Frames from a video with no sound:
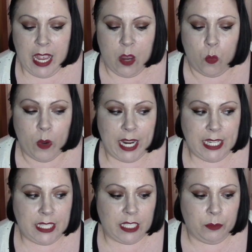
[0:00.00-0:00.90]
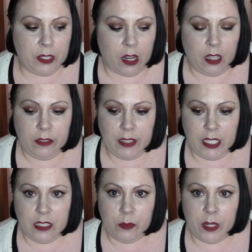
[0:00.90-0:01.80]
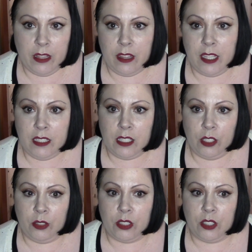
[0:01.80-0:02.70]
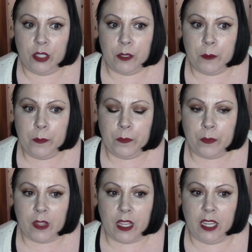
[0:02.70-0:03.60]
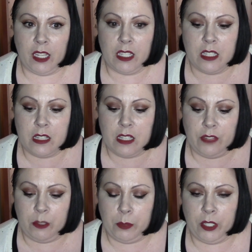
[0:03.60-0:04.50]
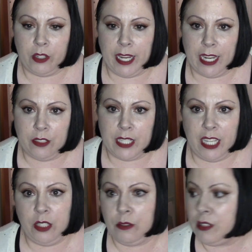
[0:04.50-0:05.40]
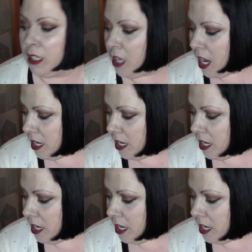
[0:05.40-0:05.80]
What I did with all of these, one of the things that you can do is if you put your candles, I use a lot